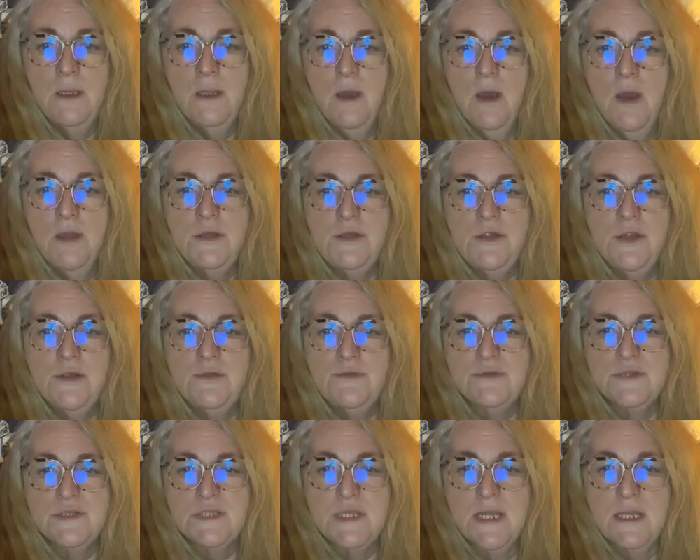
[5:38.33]
I knew
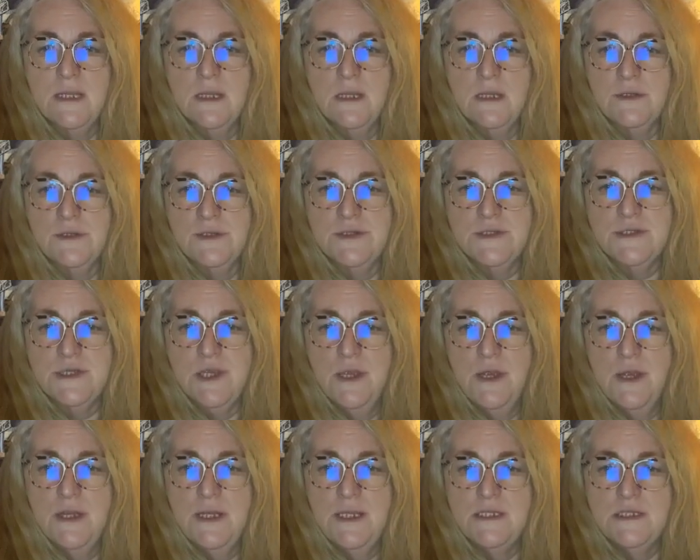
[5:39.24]
Cynth had
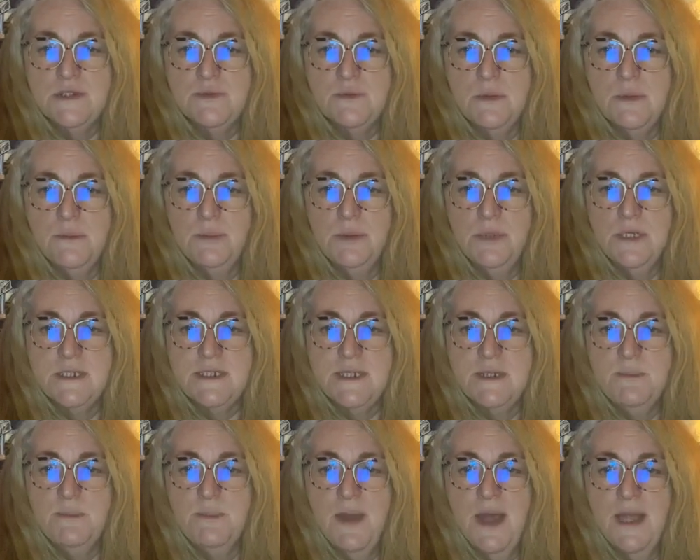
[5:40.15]
turned into a
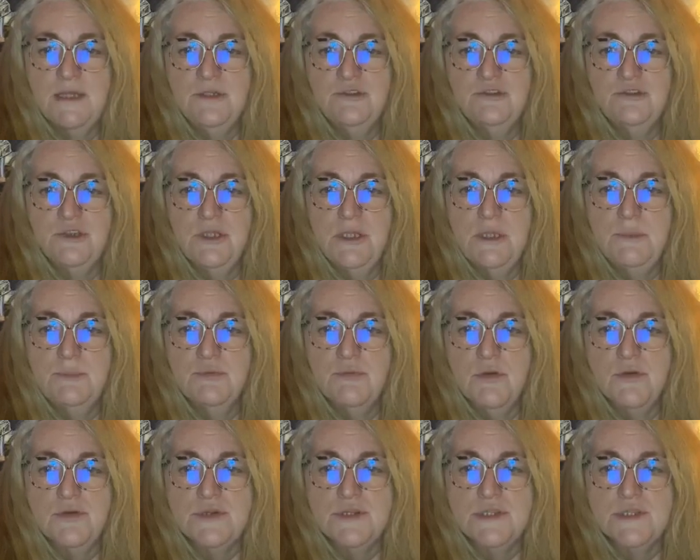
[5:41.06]
bloody banshee
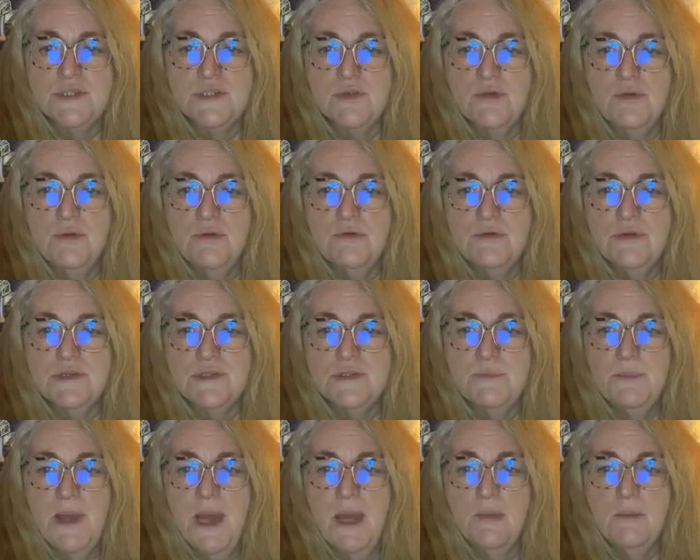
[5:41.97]
brontosaurus
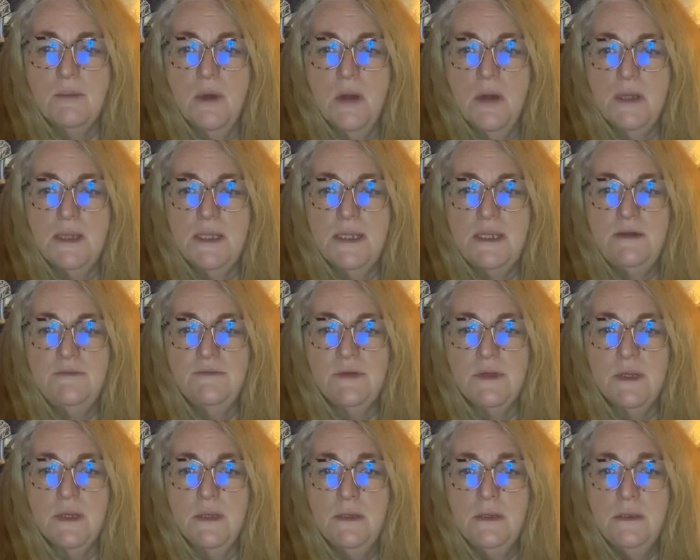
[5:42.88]
about my
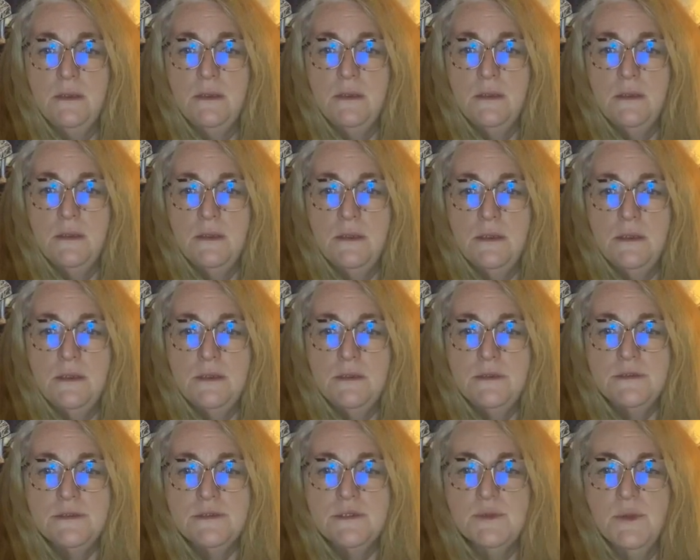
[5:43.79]
leaving her.
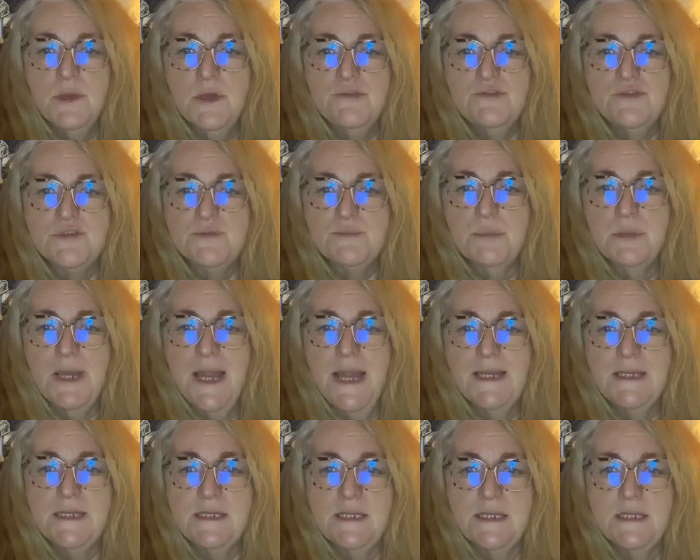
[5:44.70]
So I just
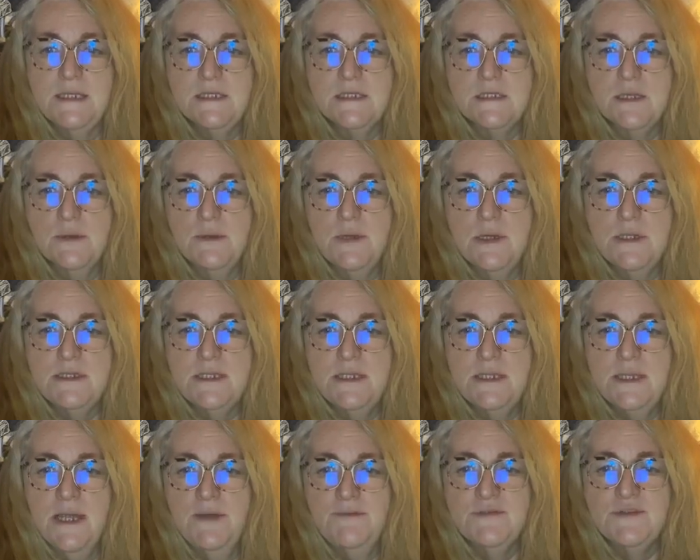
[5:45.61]
planned it so I
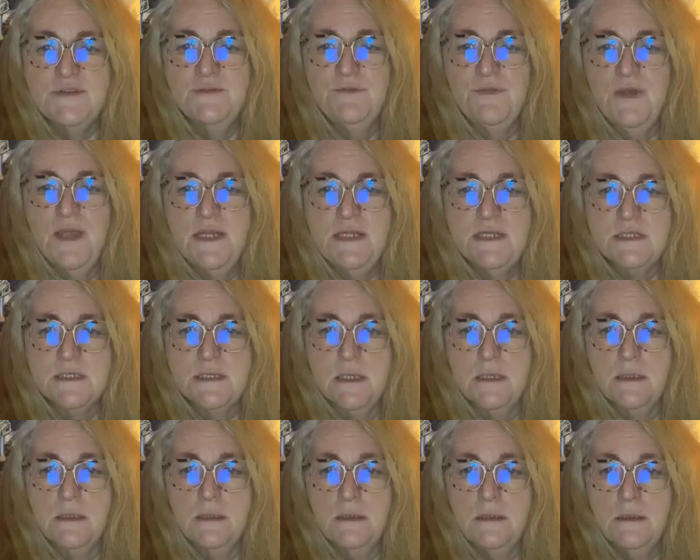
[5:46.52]
didn't have to face
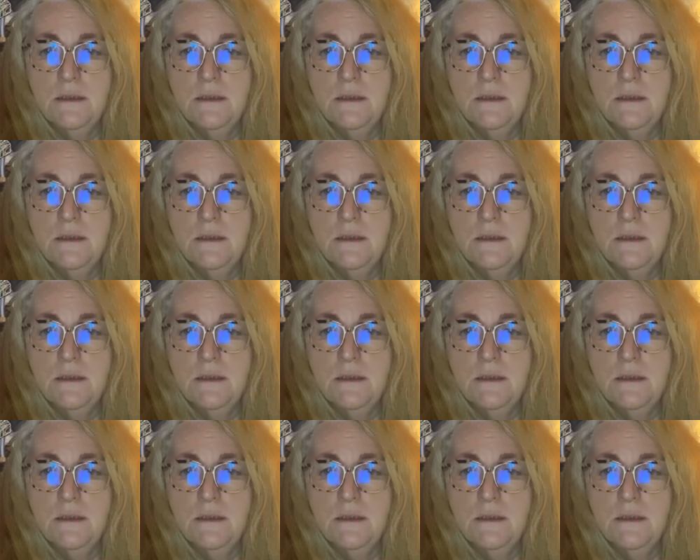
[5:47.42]
her.